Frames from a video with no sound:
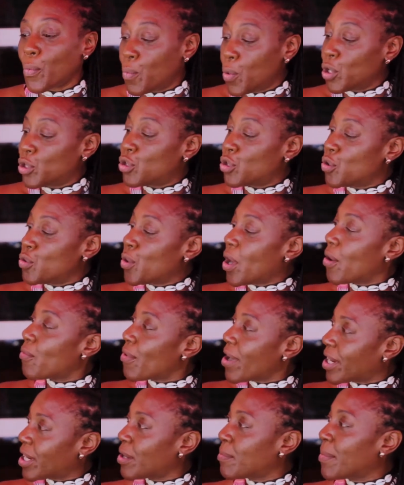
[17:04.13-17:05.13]
would you
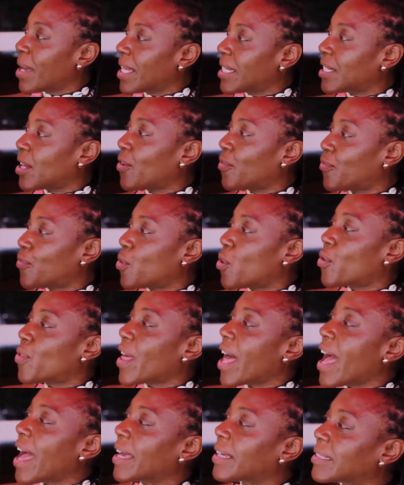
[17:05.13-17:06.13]
recommend it for that?